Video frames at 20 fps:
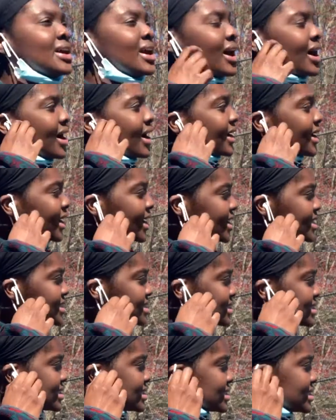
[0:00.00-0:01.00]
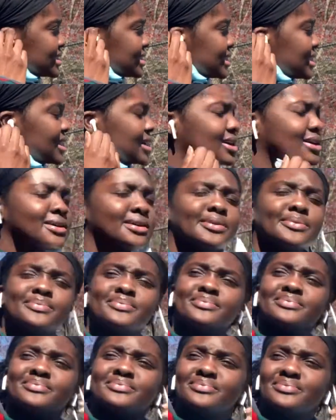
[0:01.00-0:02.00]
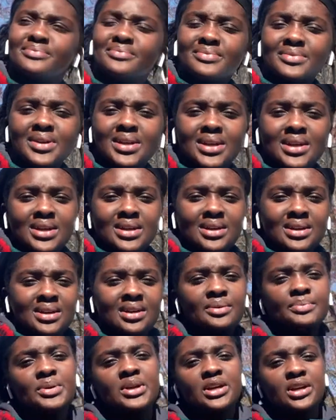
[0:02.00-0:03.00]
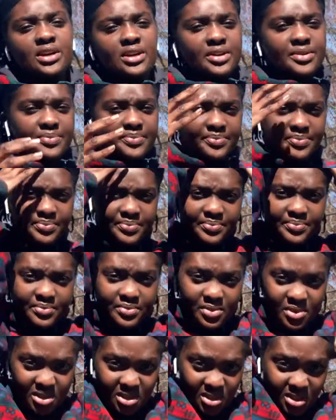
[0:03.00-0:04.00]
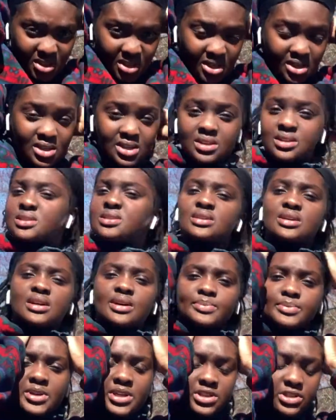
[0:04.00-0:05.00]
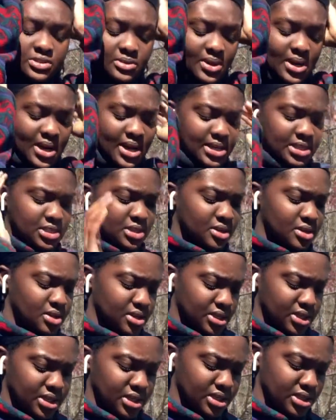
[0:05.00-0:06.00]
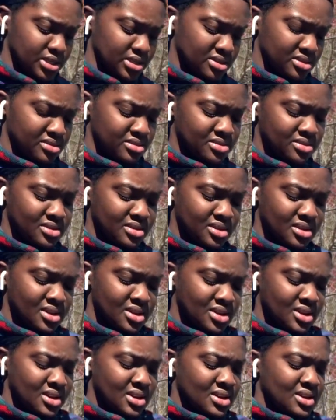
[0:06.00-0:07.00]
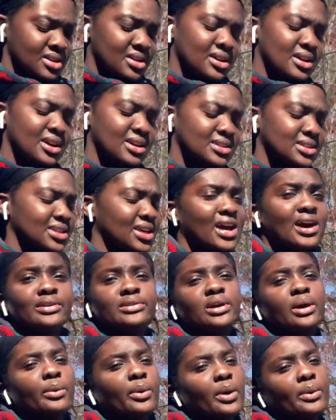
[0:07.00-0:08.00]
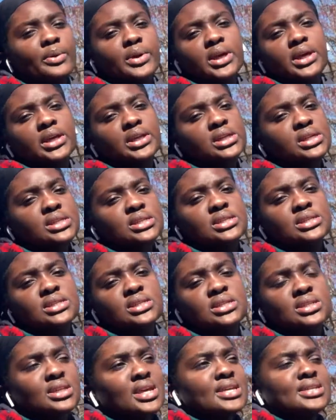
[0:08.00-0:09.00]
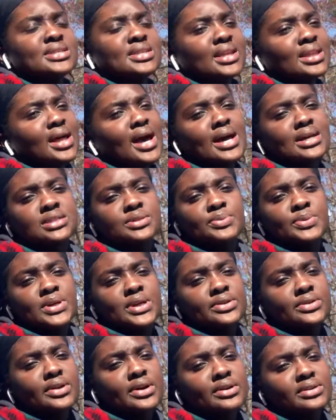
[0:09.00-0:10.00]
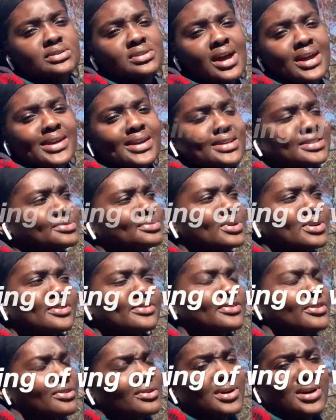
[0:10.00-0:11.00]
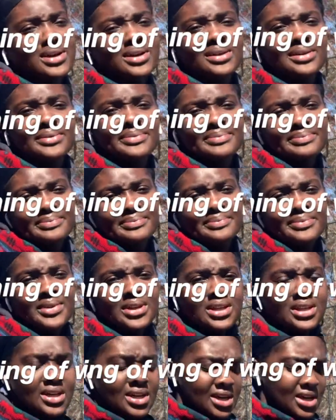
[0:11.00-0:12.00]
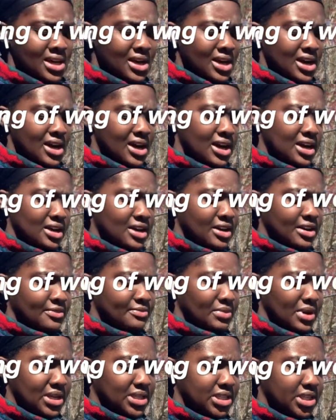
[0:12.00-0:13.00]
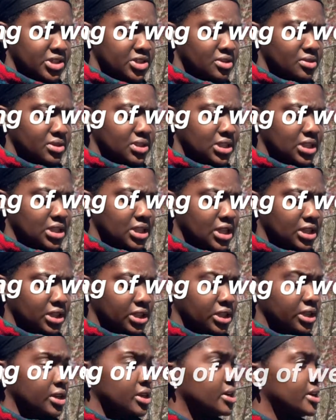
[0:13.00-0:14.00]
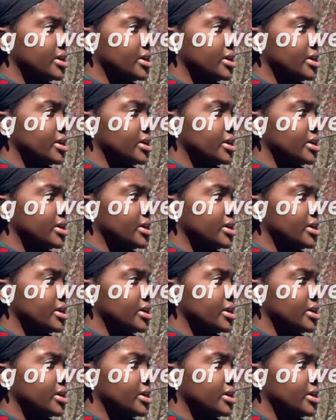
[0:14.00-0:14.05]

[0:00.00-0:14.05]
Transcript: Hi guys, um, I'm here to update you guys on, honestly, I don't know what week it is. It's the last week though, so I guess week four of my digital declutter